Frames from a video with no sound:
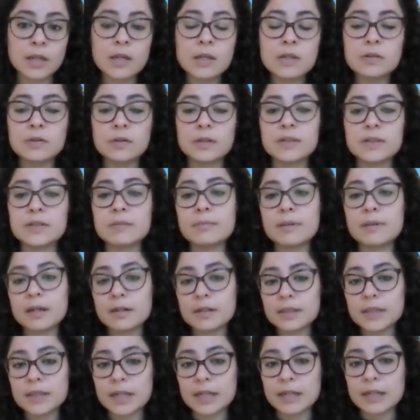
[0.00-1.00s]
So it's a very
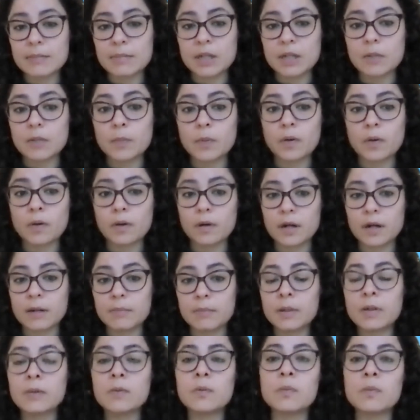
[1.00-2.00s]
dynamic
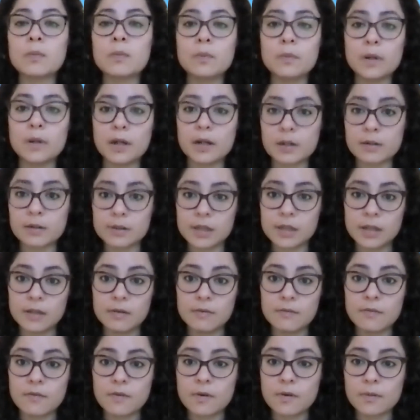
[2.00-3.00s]
program. We are looking
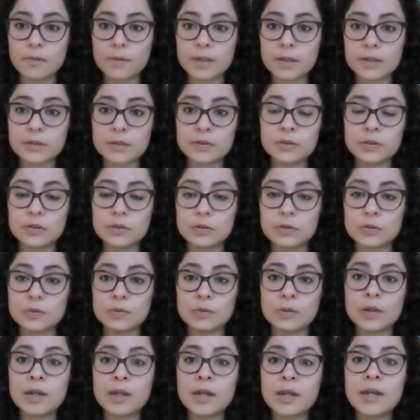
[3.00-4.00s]
forward to
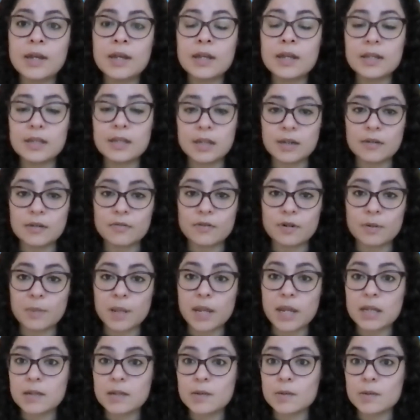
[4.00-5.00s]
hear from
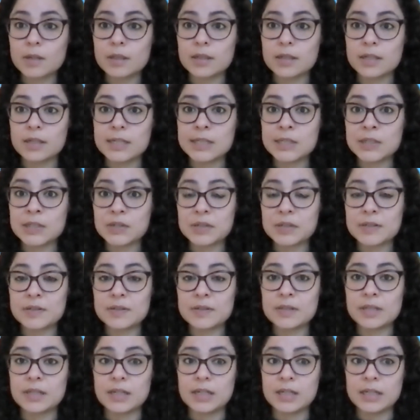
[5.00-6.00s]
anyone
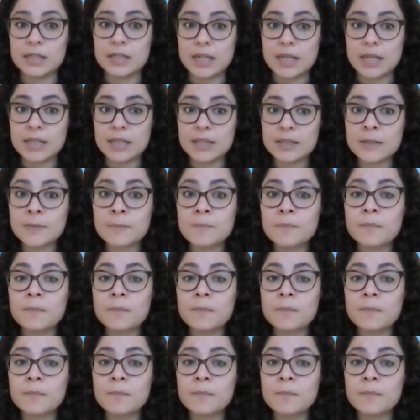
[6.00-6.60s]
interested in it.